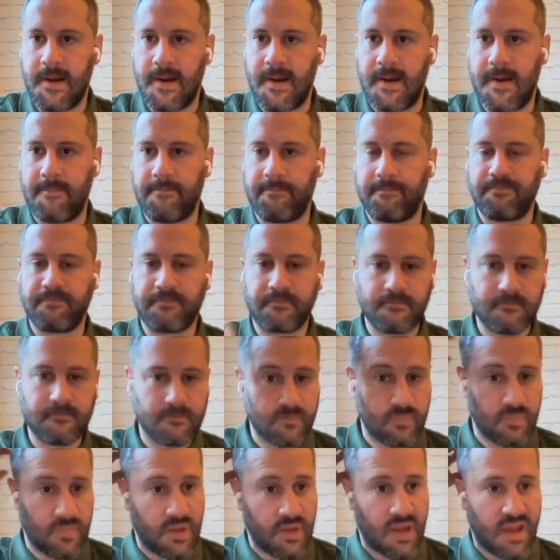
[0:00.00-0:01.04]

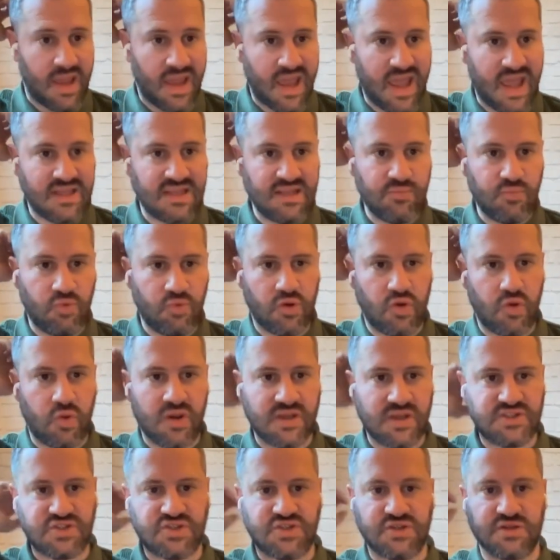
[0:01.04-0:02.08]
Any more
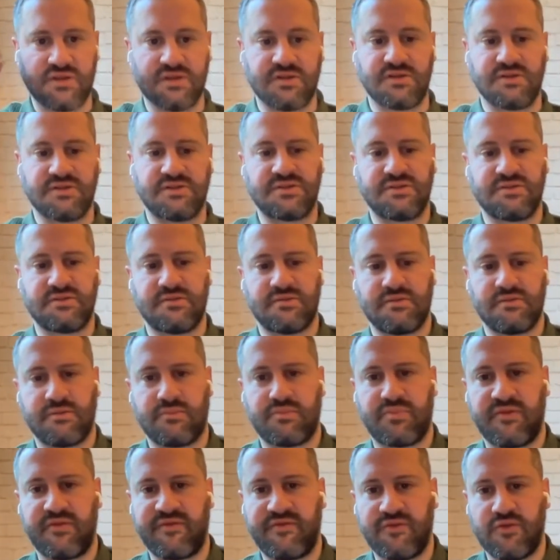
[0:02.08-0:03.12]
questions
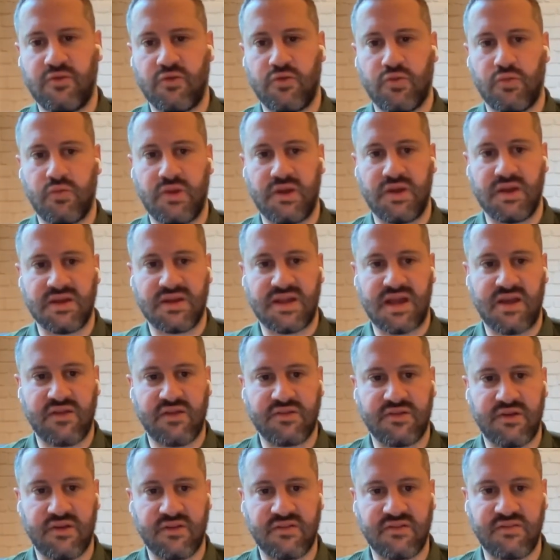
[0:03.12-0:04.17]
before we
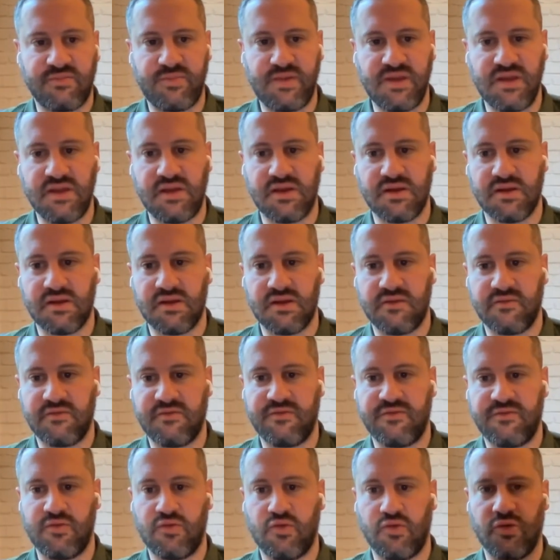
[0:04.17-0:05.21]
announce our speaker
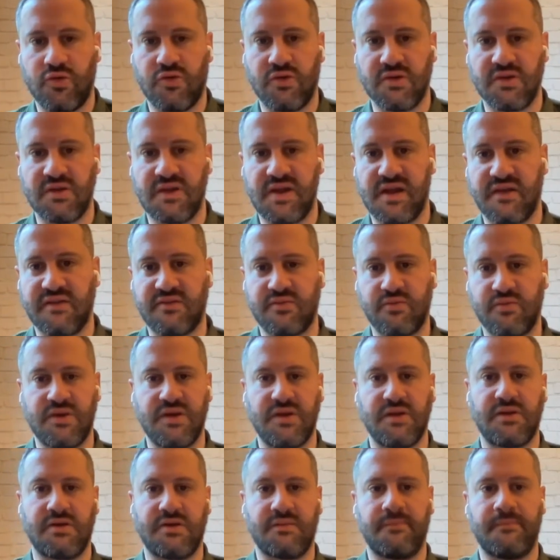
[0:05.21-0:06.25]
for next
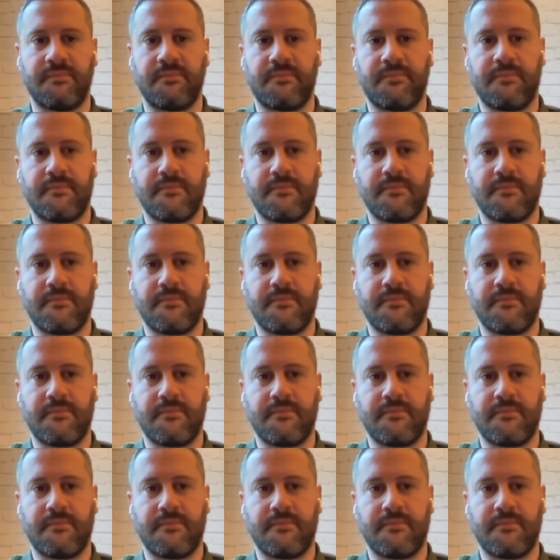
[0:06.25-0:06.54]
week?